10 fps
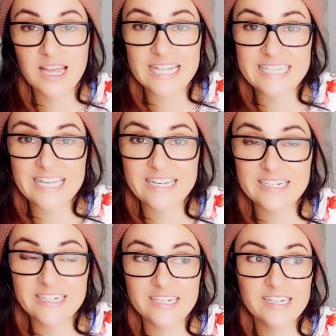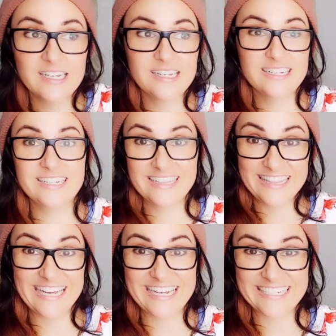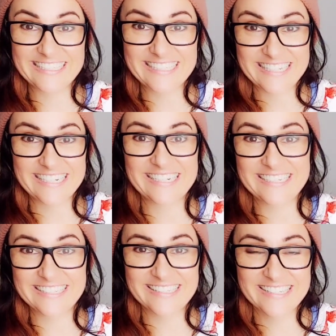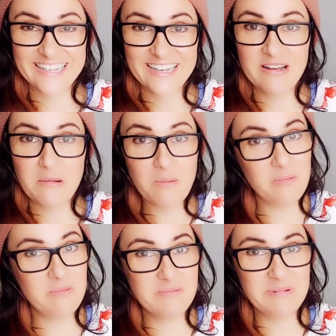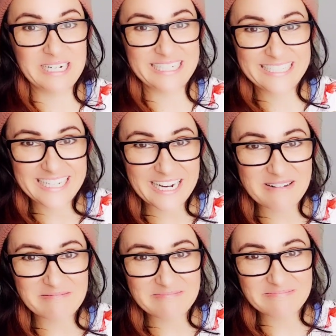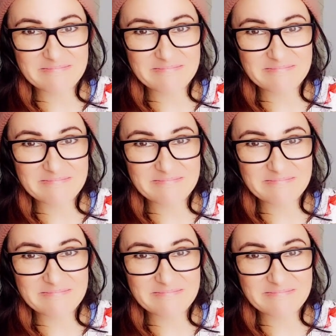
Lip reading: And then this is buttoned up.